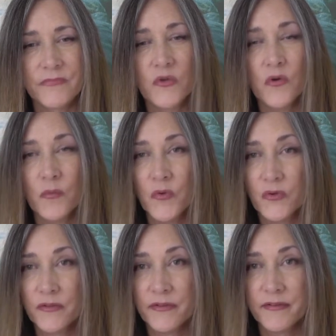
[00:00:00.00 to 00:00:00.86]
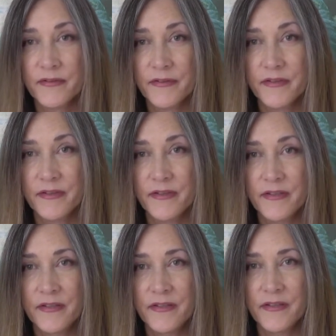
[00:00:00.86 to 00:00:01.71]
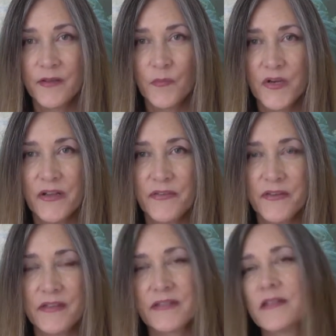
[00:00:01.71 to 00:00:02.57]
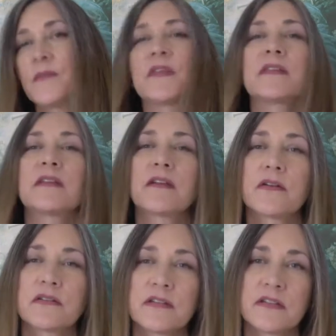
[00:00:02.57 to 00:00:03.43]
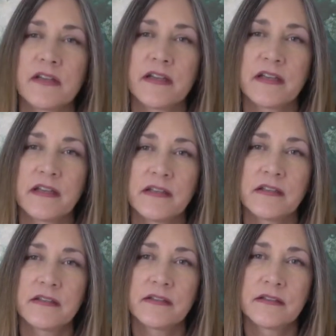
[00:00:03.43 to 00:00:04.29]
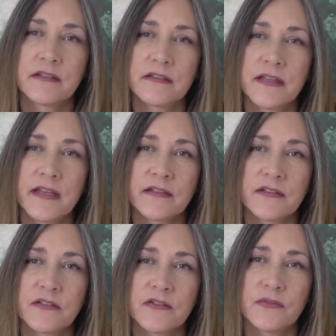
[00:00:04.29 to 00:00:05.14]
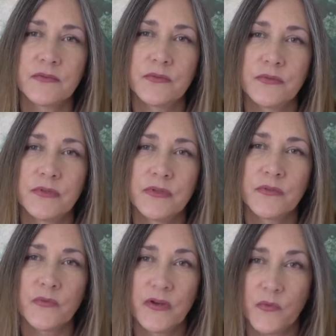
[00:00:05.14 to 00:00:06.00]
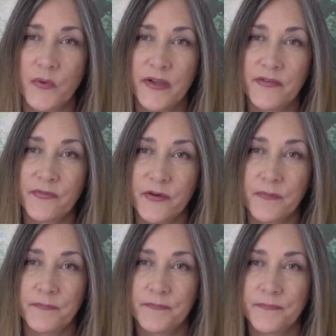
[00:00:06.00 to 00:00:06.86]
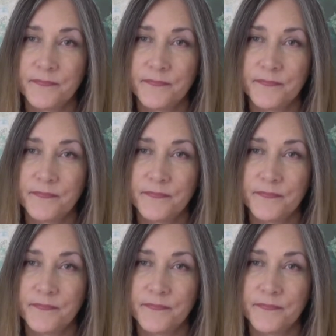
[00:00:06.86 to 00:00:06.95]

normal, but I think it's something that our society tends to run away from.